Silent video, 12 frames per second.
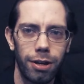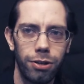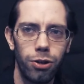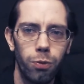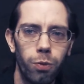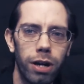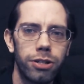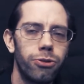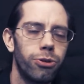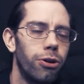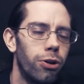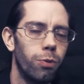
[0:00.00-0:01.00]
You want to
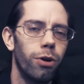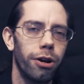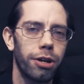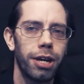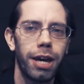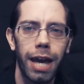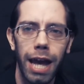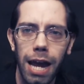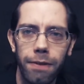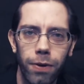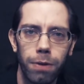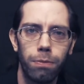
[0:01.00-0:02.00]
go to work
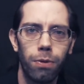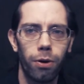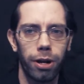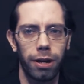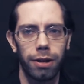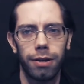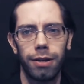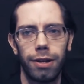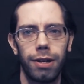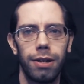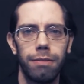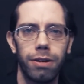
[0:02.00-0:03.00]
every morning
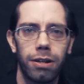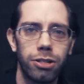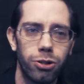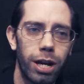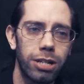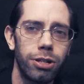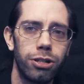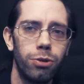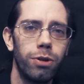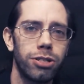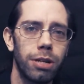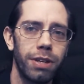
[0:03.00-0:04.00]
because you're actually
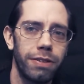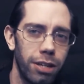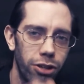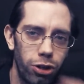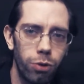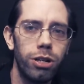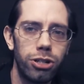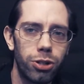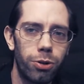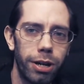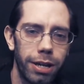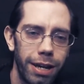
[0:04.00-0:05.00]
doing something that you
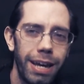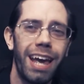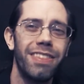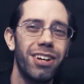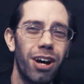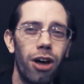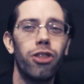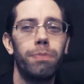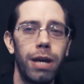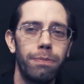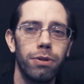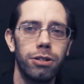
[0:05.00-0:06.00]
enjoy and that other
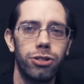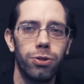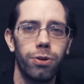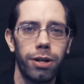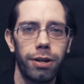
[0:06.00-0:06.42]
people enjoy.